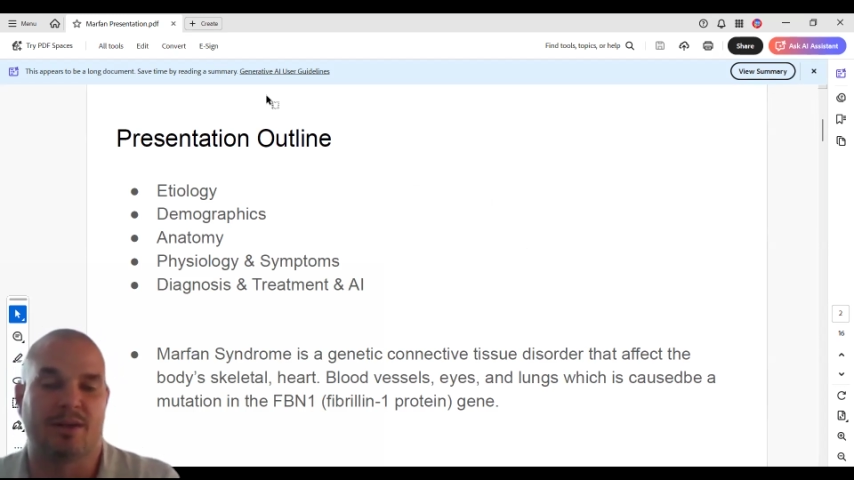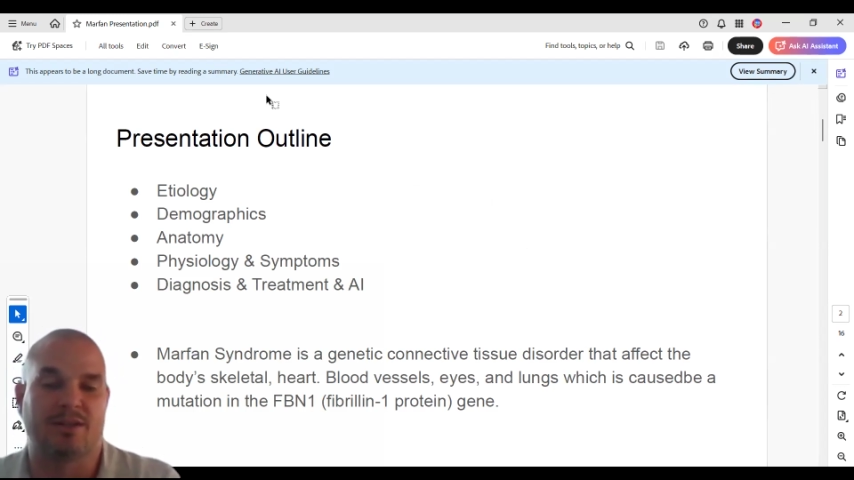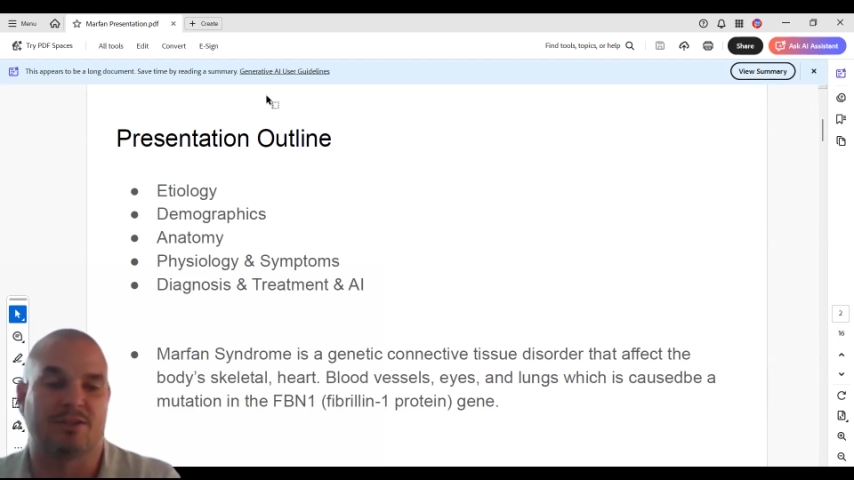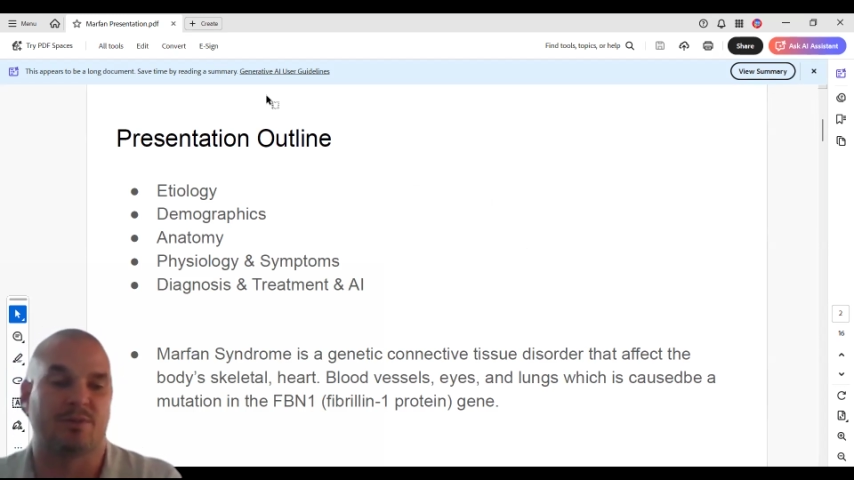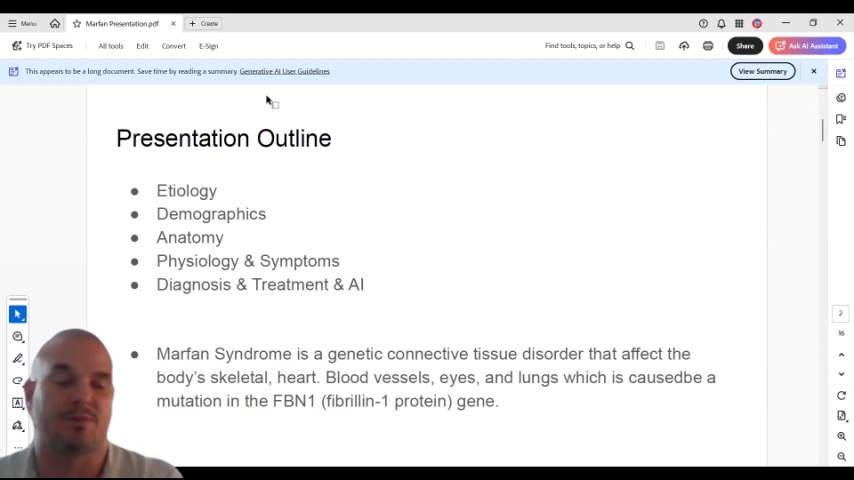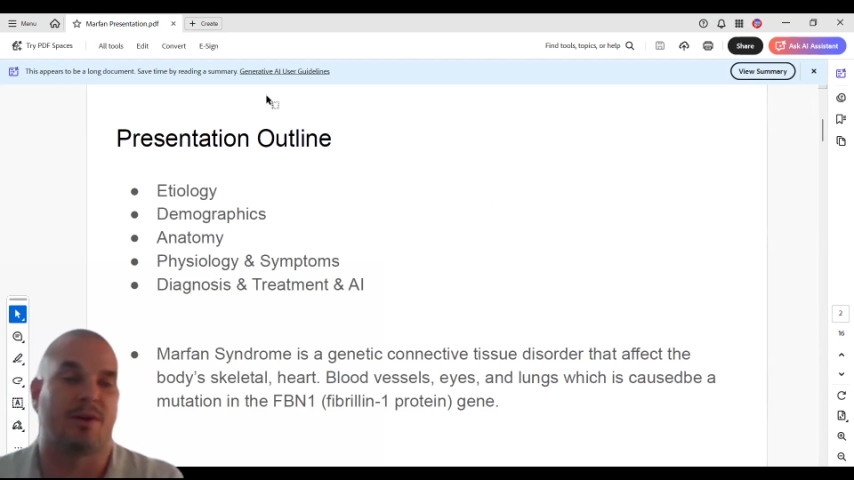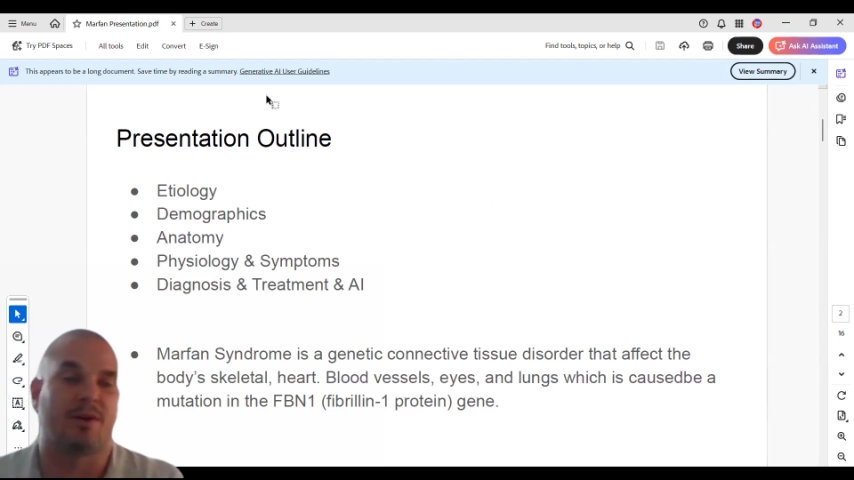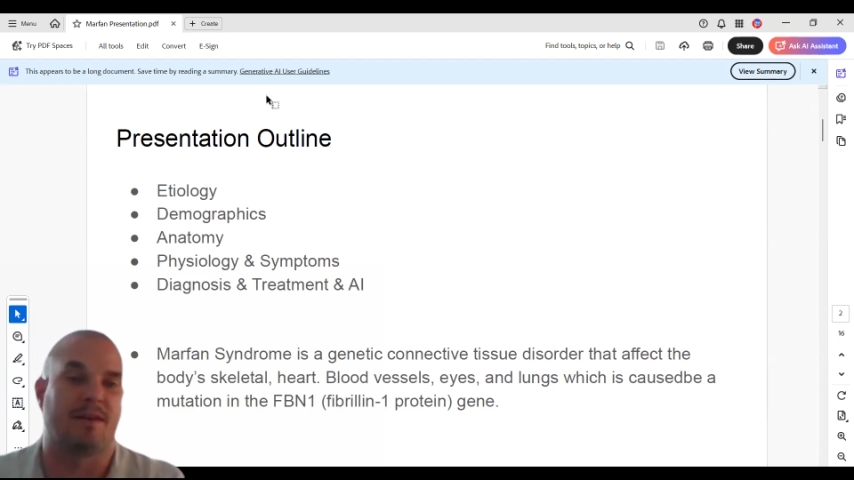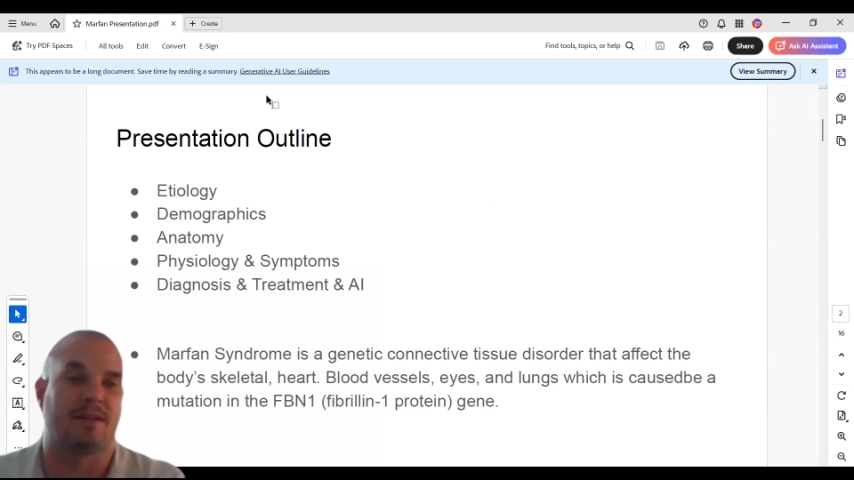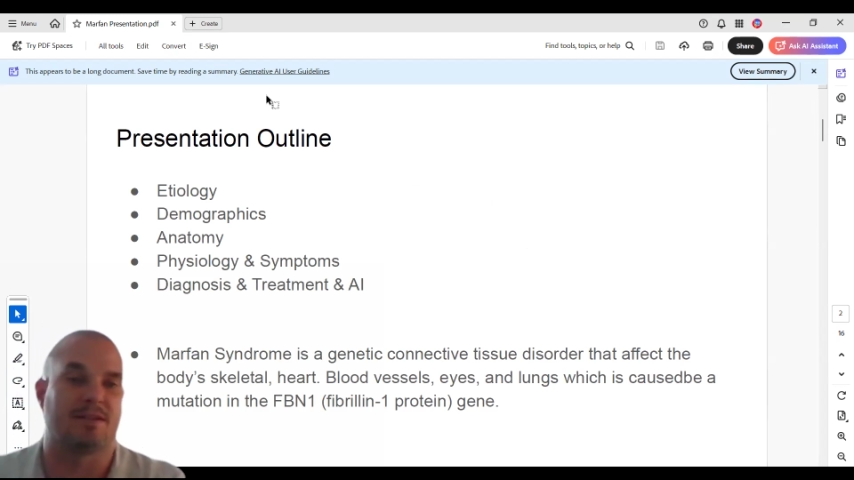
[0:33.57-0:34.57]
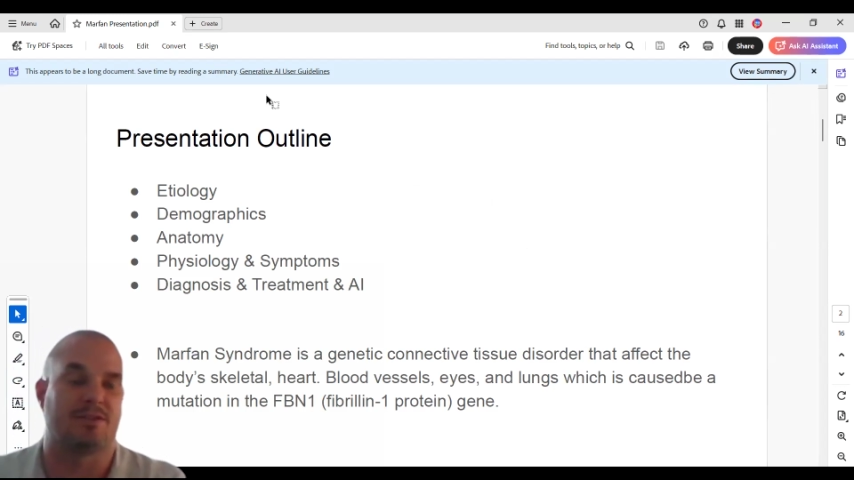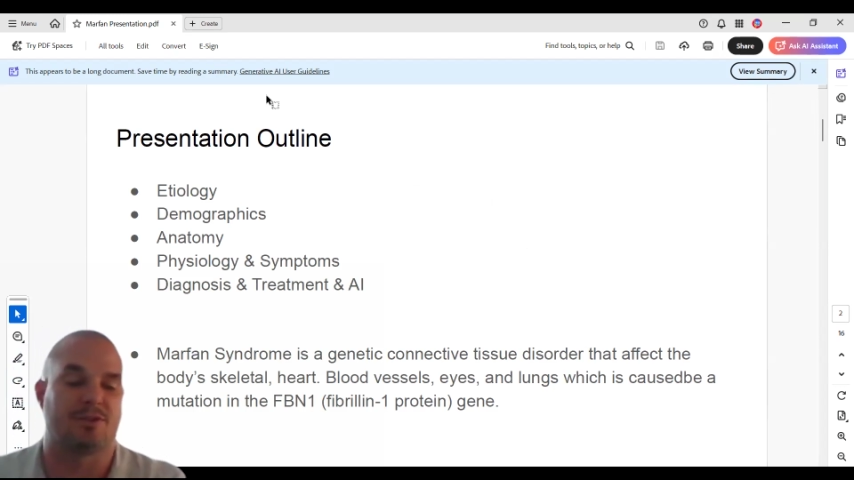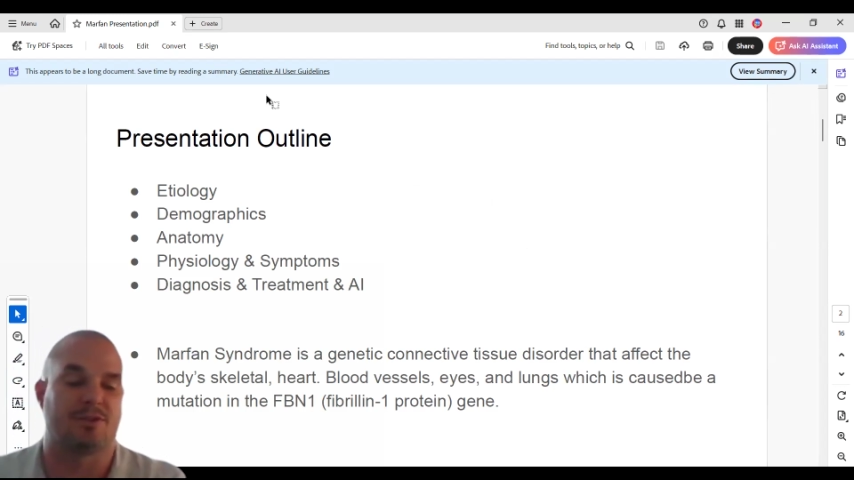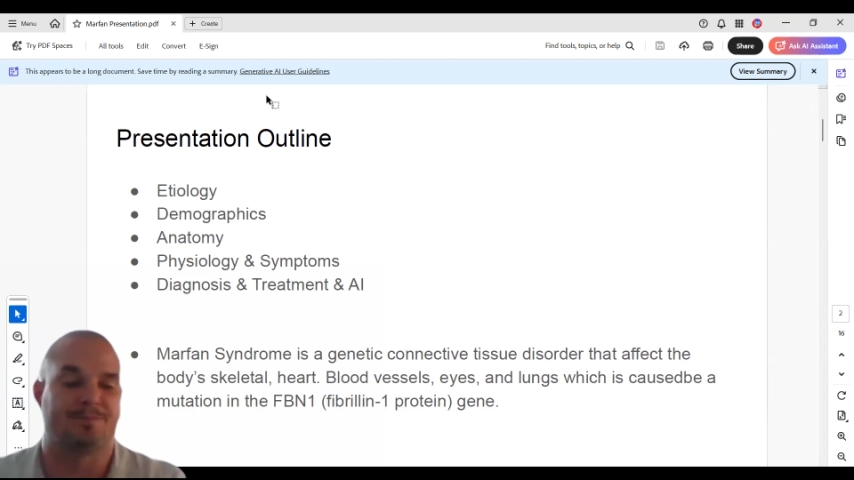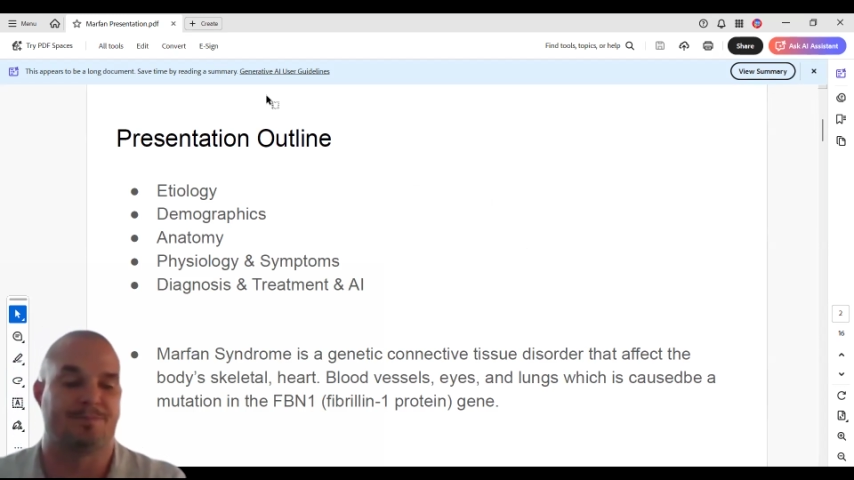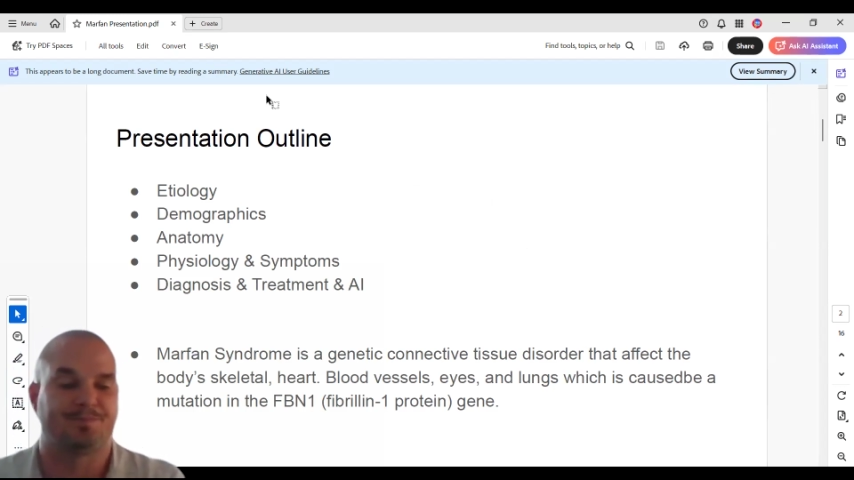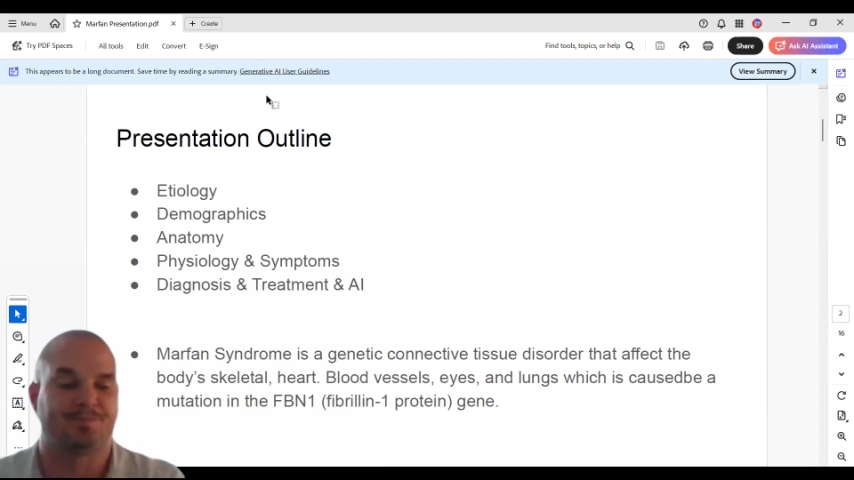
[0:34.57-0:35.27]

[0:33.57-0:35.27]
patients with Marfan syndrome.